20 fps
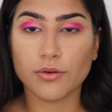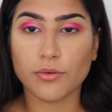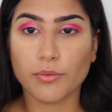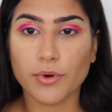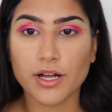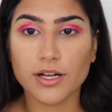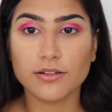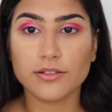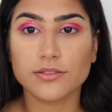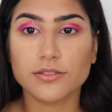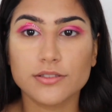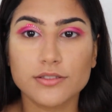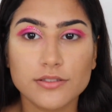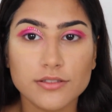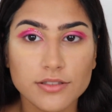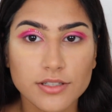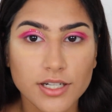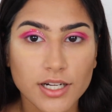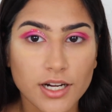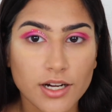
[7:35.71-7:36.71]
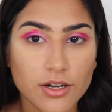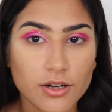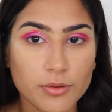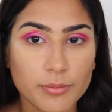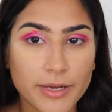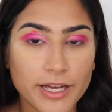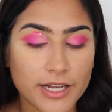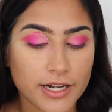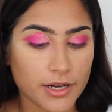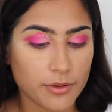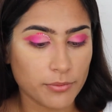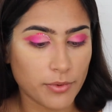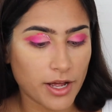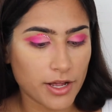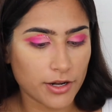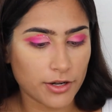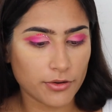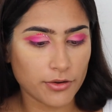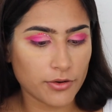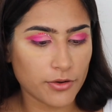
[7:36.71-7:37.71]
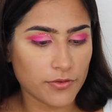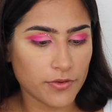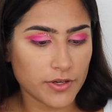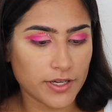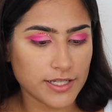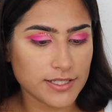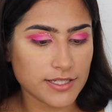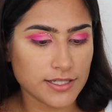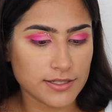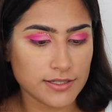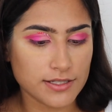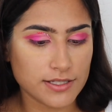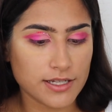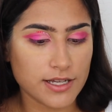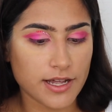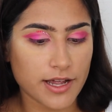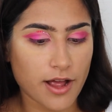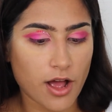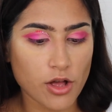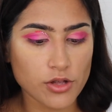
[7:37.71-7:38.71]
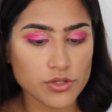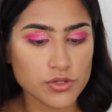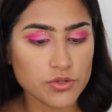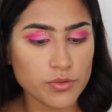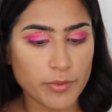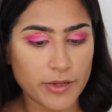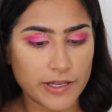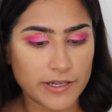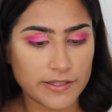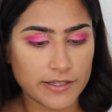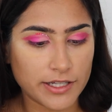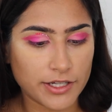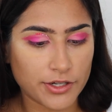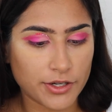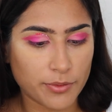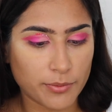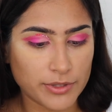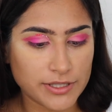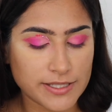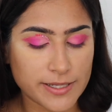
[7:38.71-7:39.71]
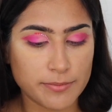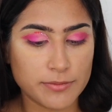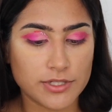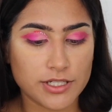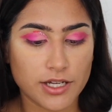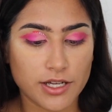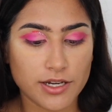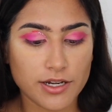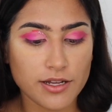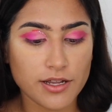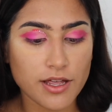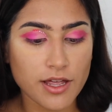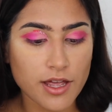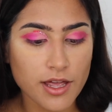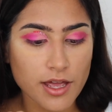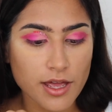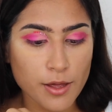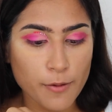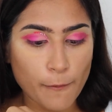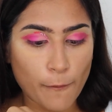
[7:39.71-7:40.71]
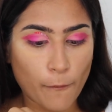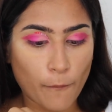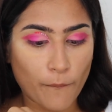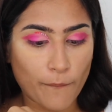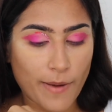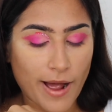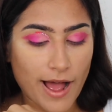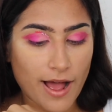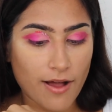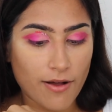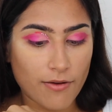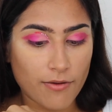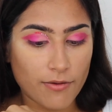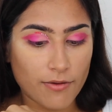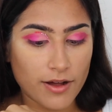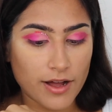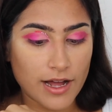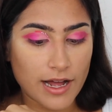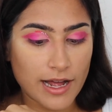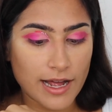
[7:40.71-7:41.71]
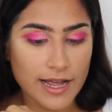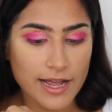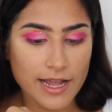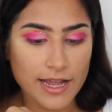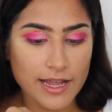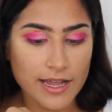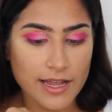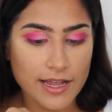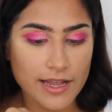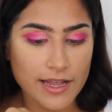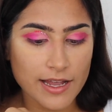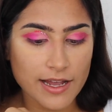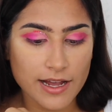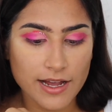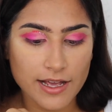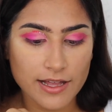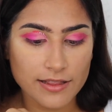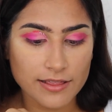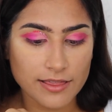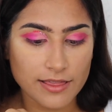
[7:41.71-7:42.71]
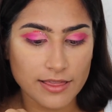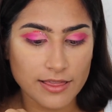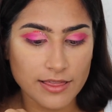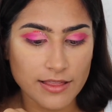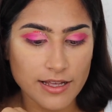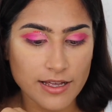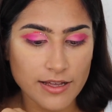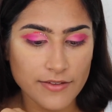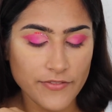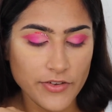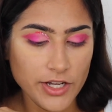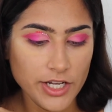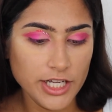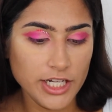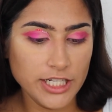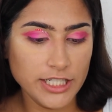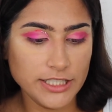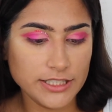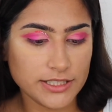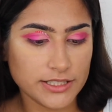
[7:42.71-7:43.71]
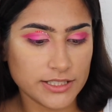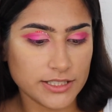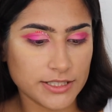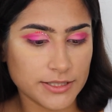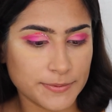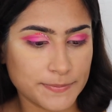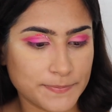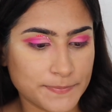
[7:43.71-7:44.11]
Wow. Oh man, I don't know if you guys can see it. I'll zoom in later once I'm done. Wow. I love it.